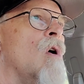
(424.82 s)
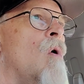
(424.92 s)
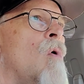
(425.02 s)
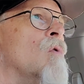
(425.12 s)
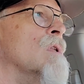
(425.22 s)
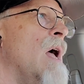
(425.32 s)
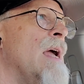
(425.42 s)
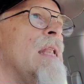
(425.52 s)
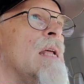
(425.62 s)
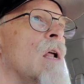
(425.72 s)
cold
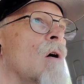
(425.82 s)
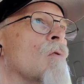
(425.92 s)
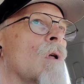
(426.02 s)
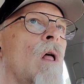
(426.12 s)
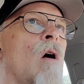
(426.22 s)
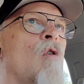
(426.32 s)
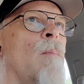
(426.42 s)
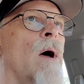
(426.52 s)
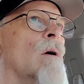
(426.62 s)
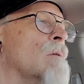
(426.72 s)
night in Oklahoma.